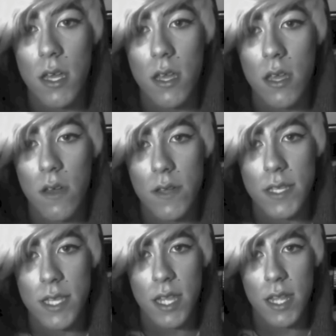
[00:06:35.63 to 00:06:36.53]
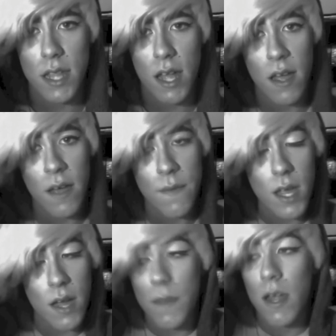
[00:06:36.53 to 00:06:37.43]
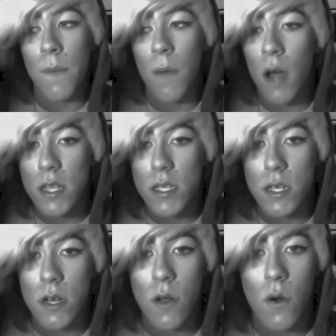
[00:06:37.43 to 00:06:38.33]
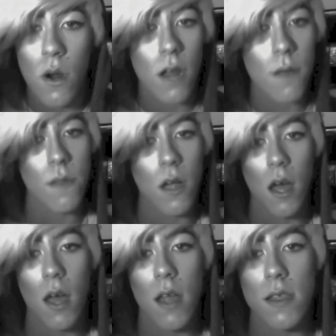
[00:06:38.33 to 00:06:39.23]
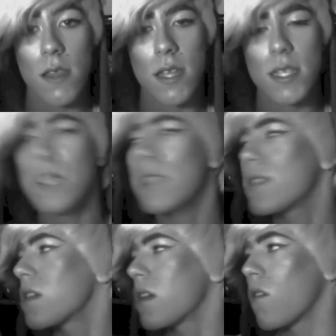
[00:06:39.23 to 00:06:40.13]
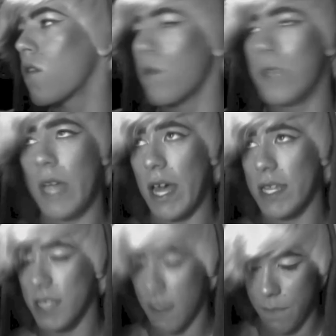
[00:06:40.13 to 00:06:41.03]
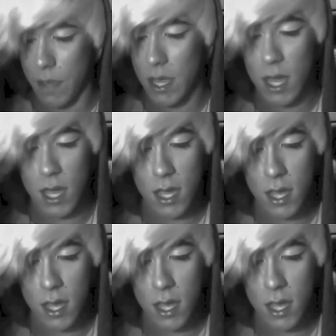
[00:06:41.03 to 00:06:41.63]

You know, to think that, I mean, I'm not a monster, or I'm not this grotesque being